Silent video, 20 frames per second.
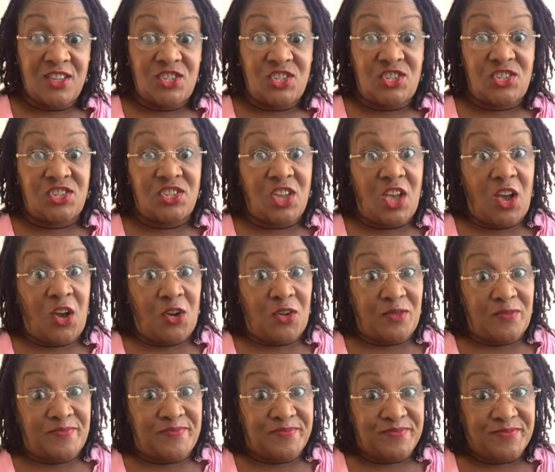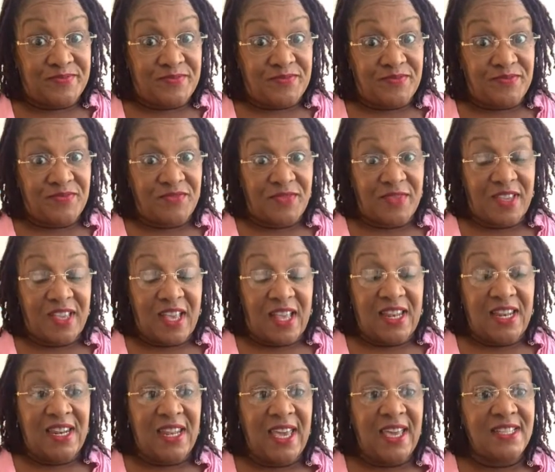So
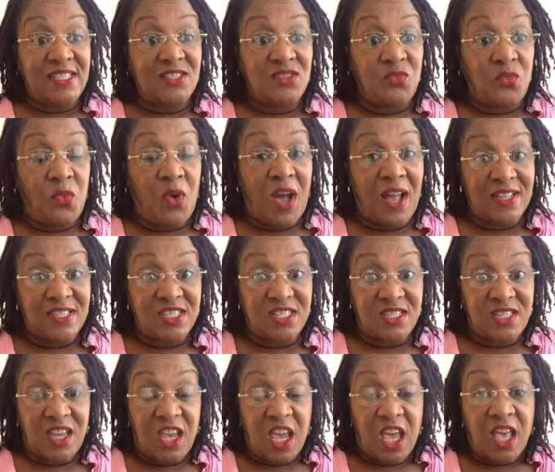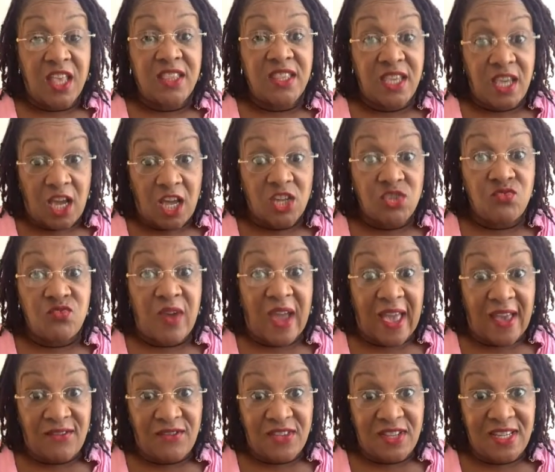let's watch the
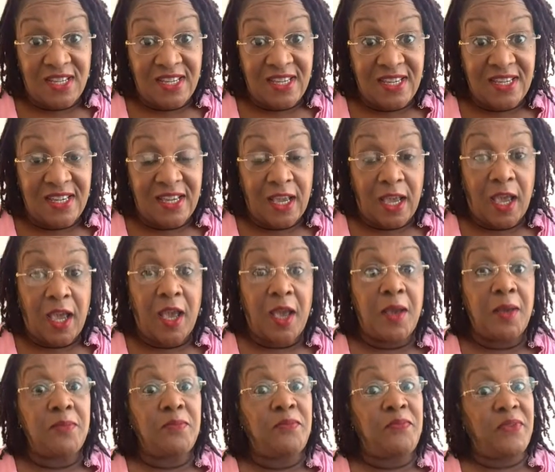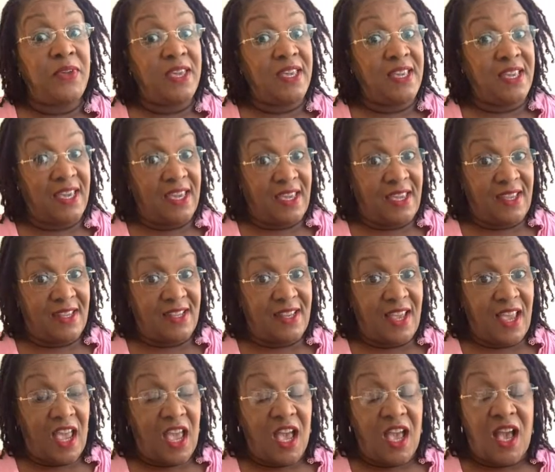unraveling begin.
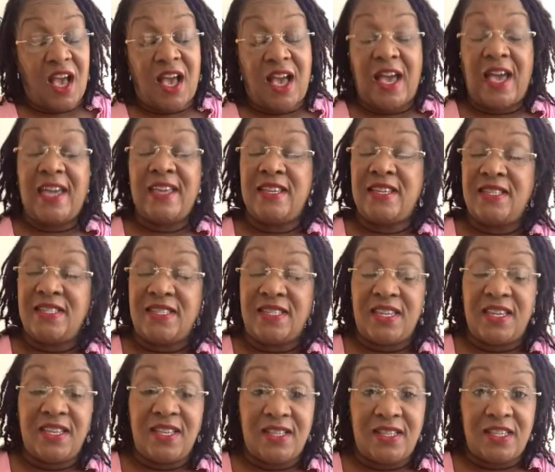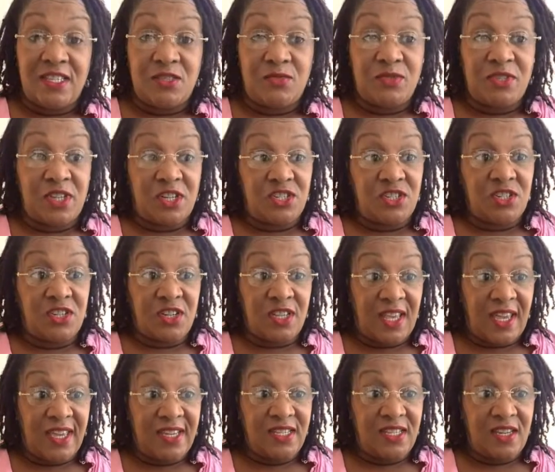I didn't see that this was such a
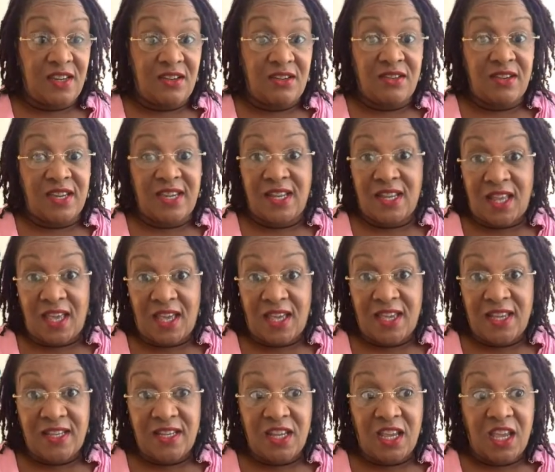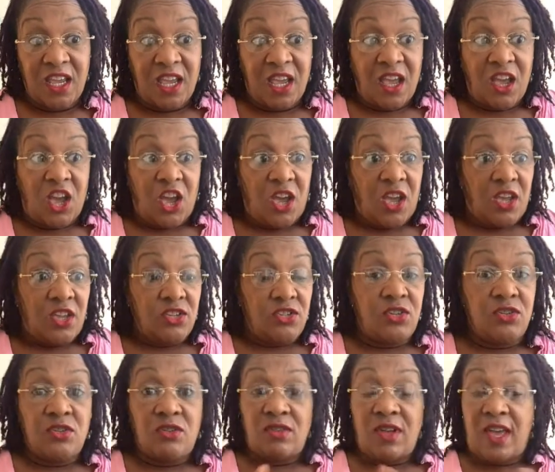good idea, Elon.
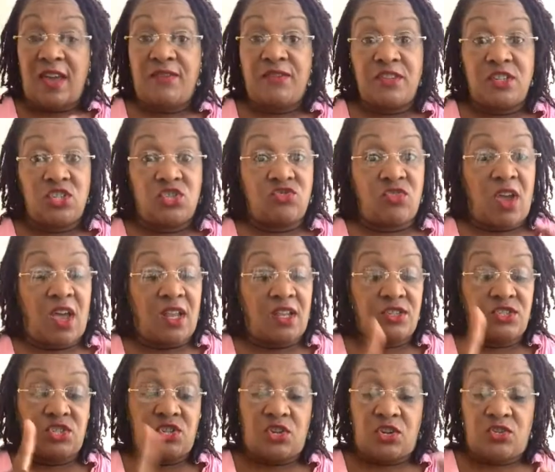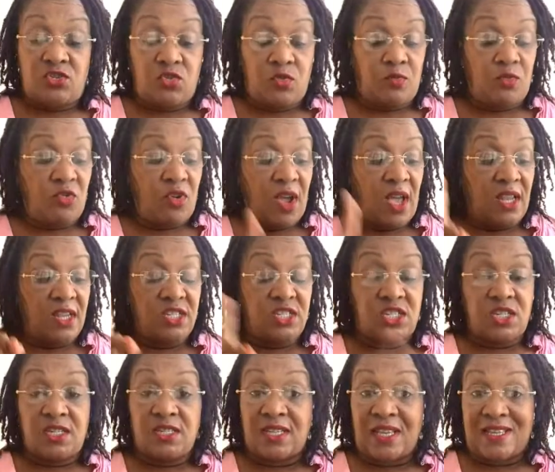You don't have an astrologer, a
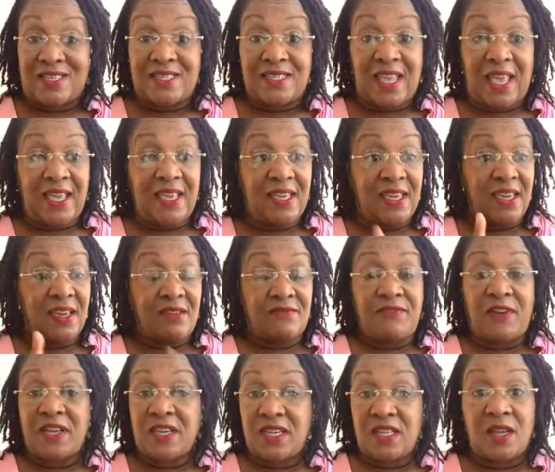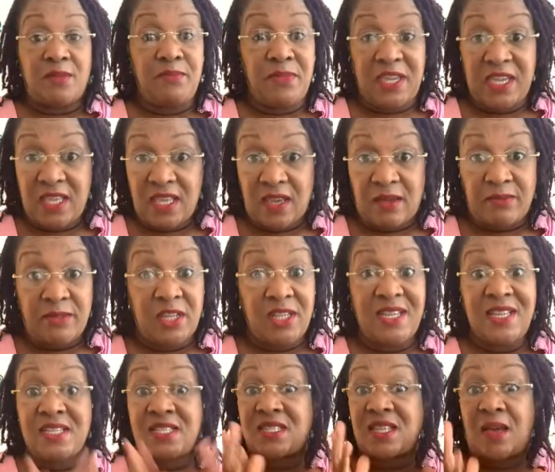numerologist, a psychic, fuck it, a medium.
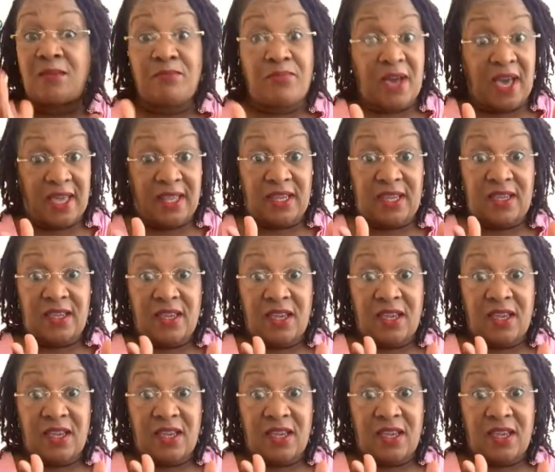You need somebody.